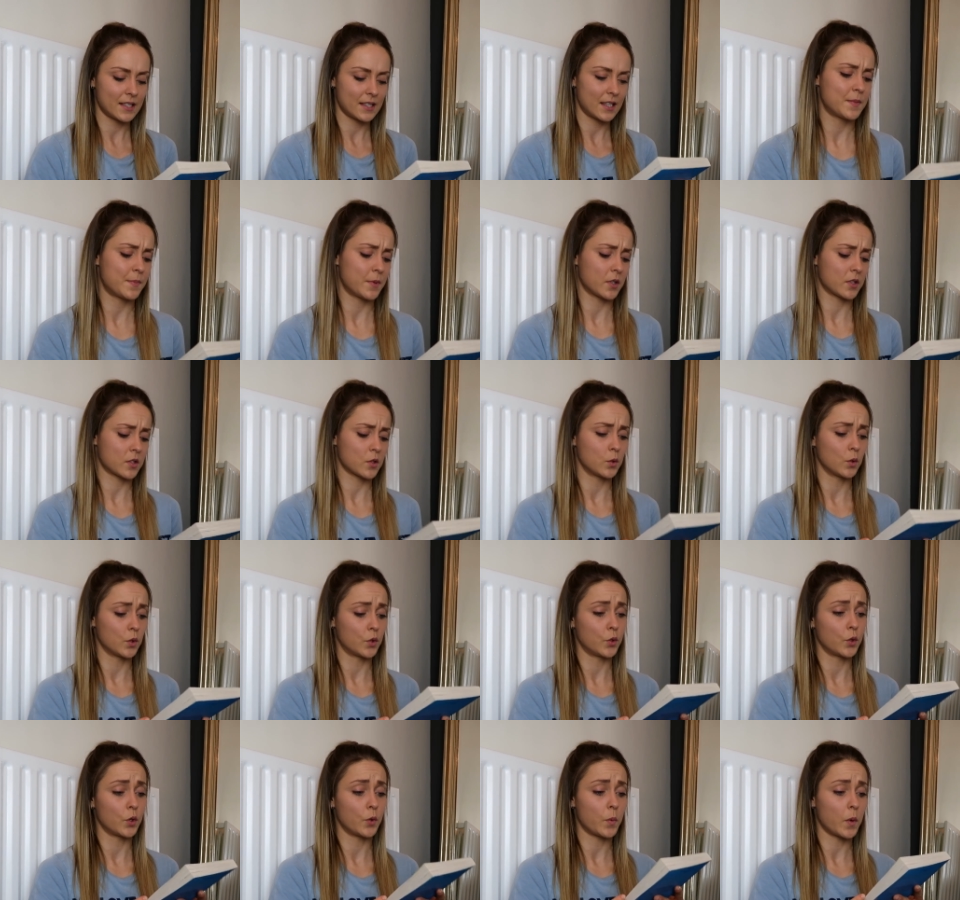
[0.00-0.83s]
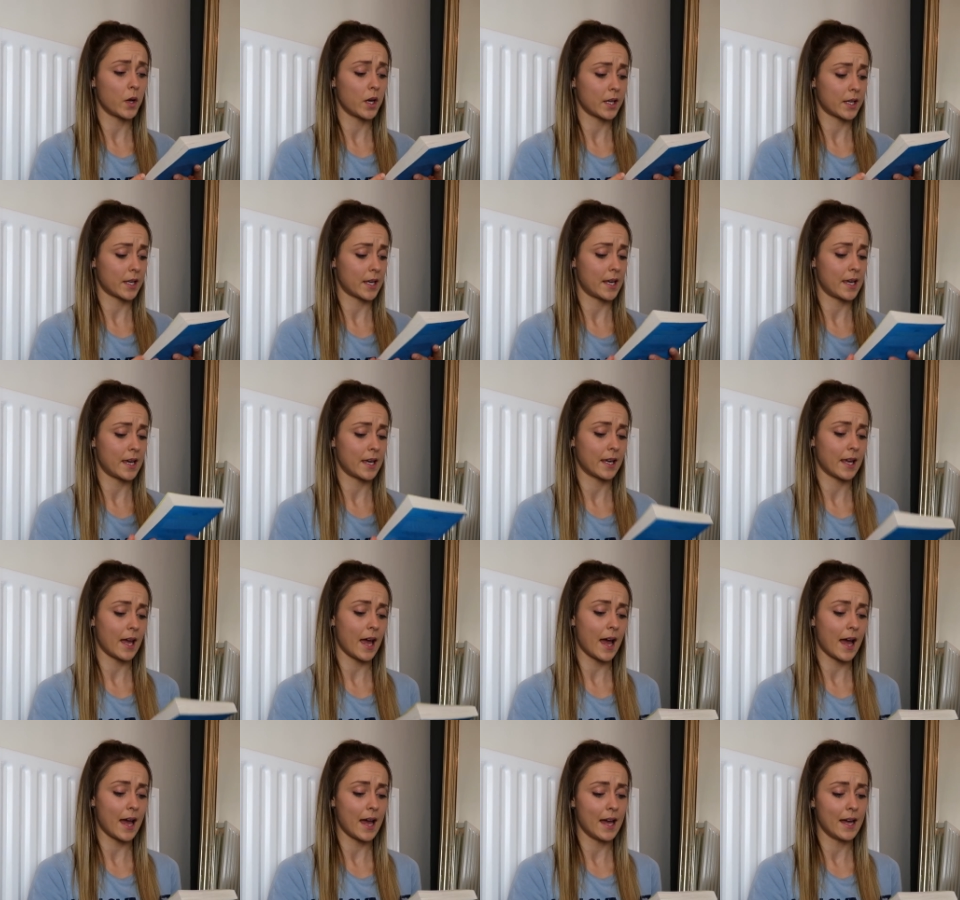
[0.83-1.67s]
This book's called Not
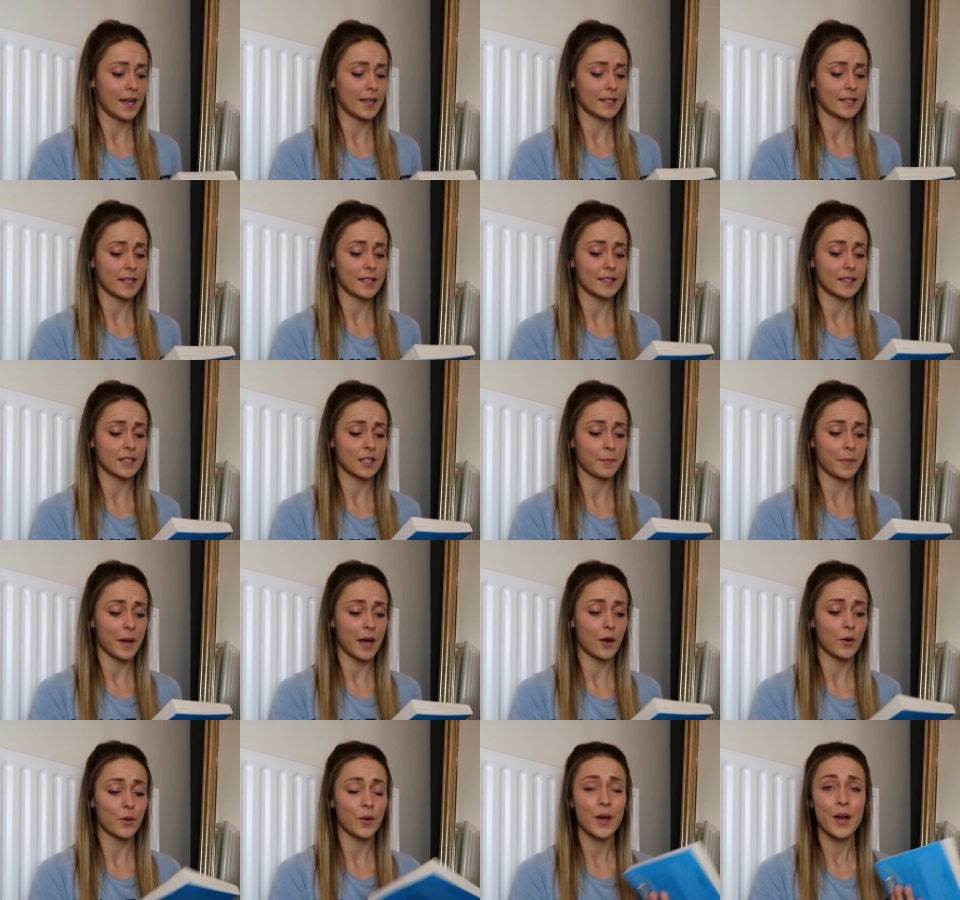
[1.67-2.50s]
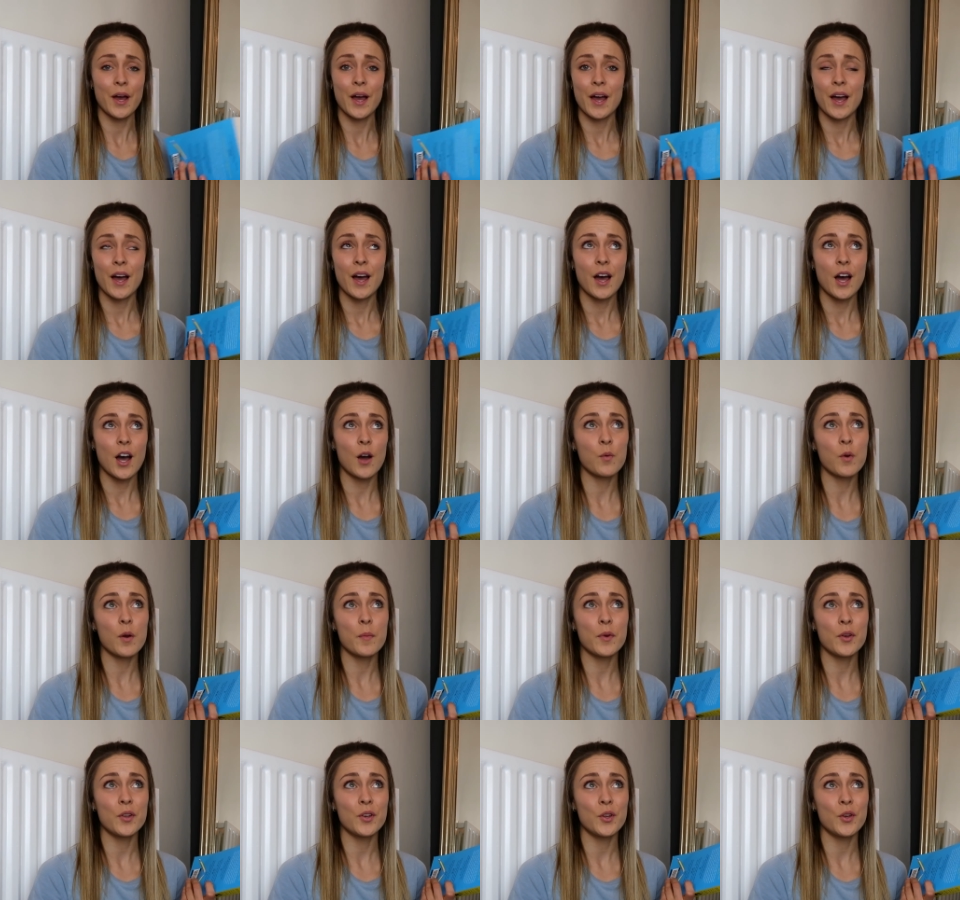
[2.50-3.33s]
Working and it's about a
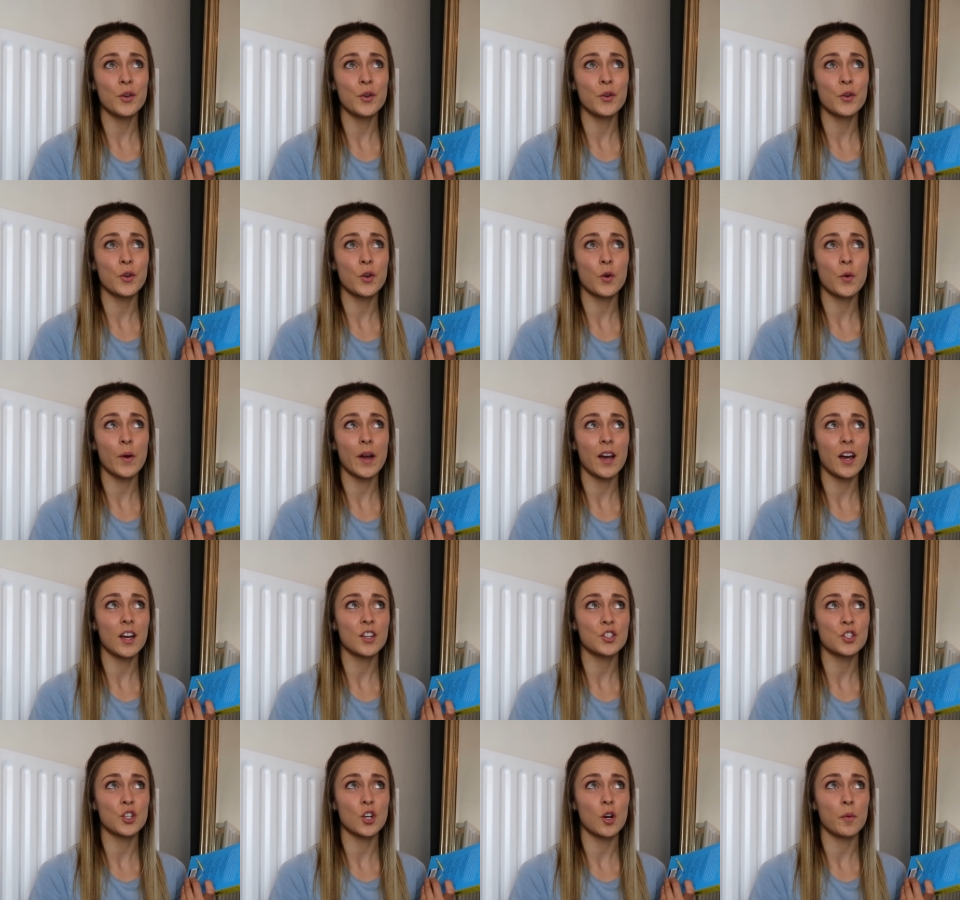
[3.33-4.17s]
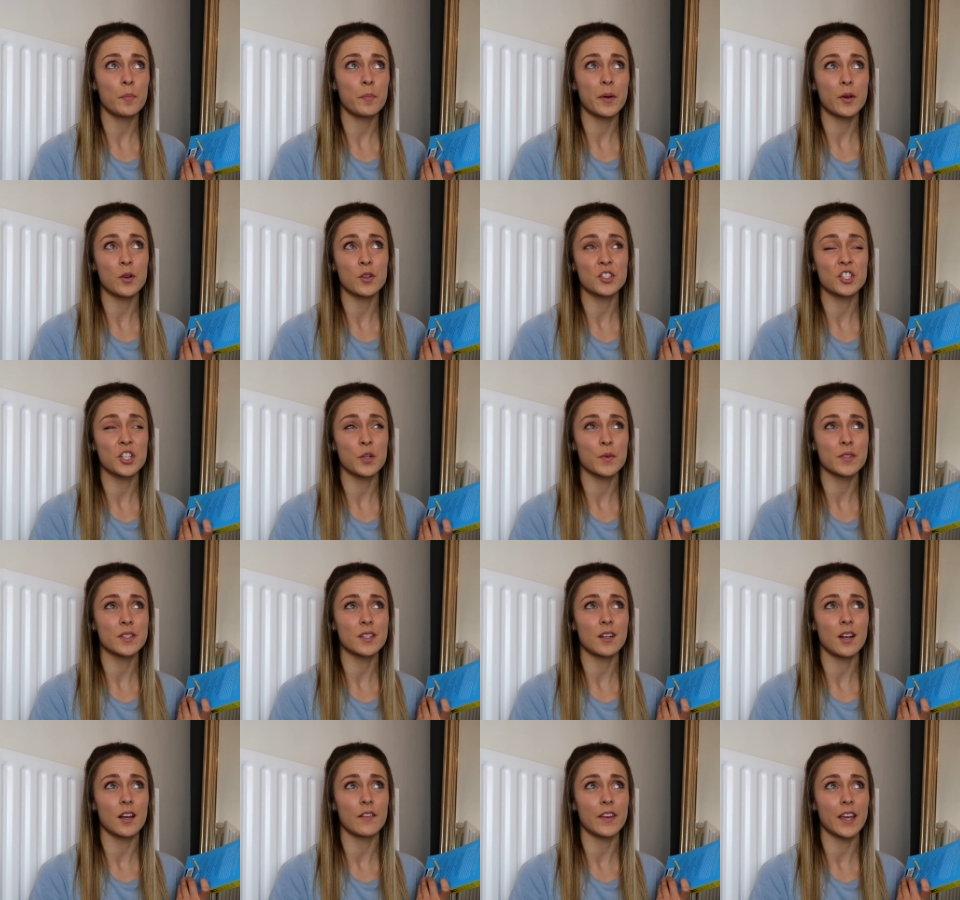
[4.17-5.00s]
woman who quit her job because she
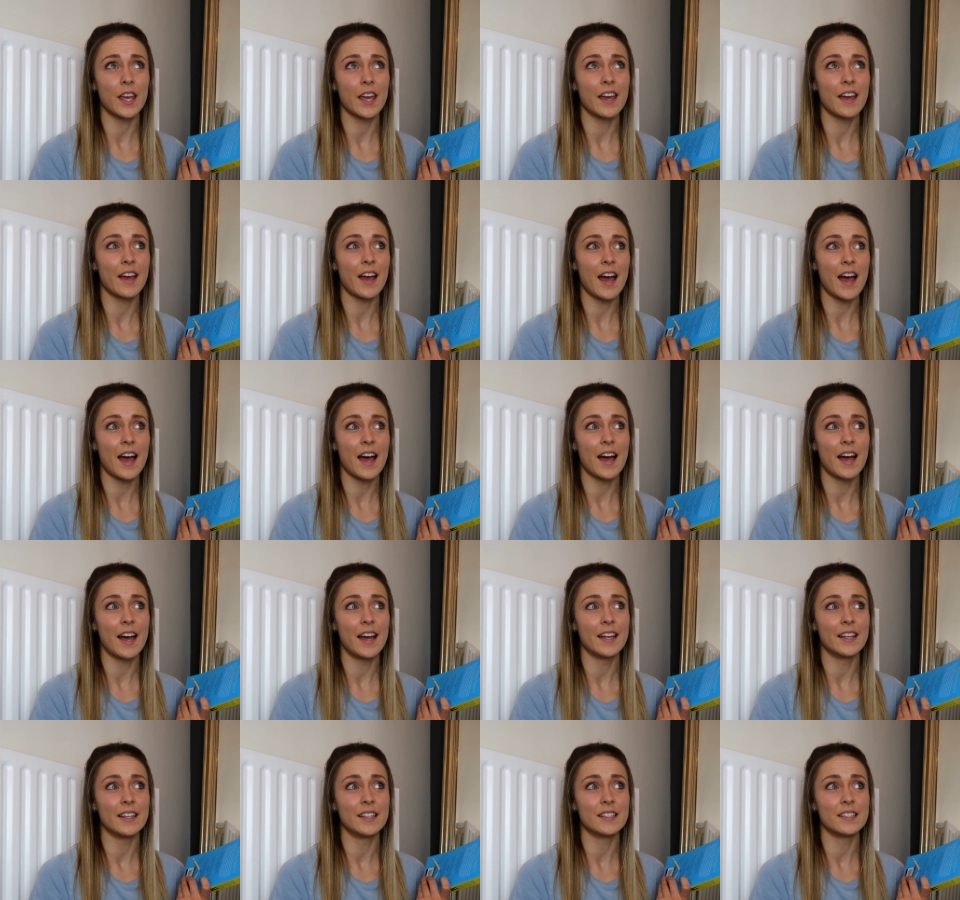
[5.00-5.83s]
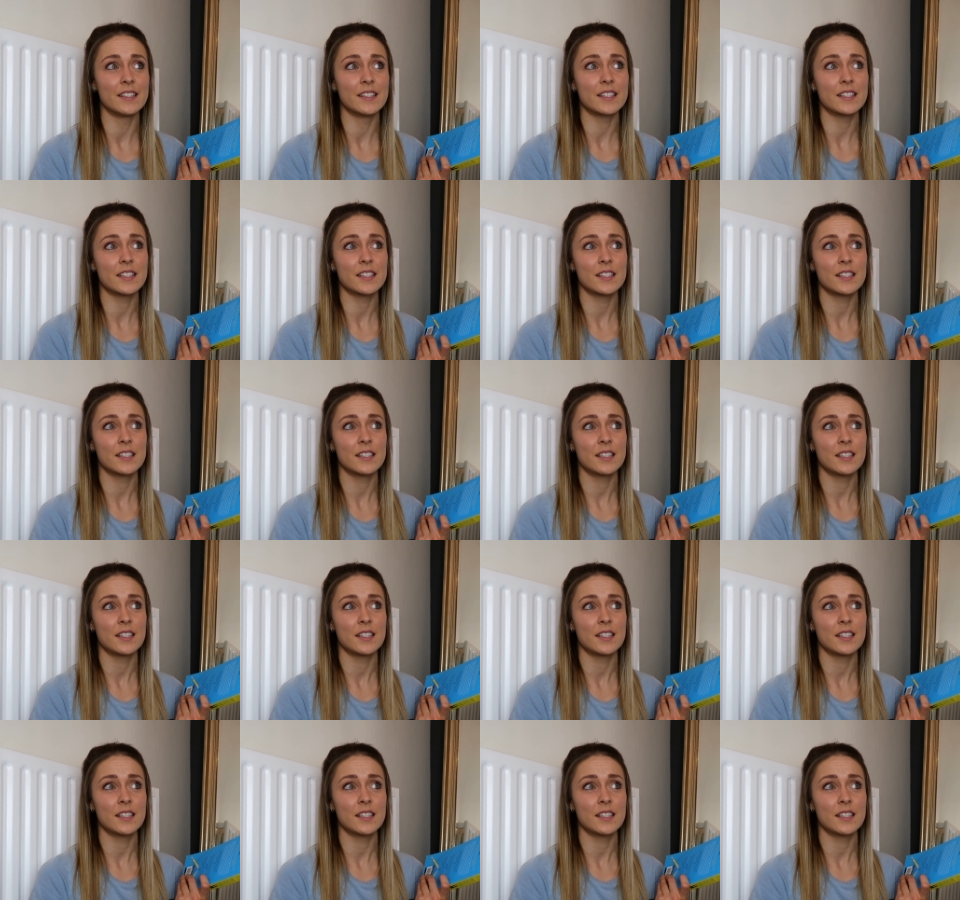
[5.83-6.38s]
wasn't loving it and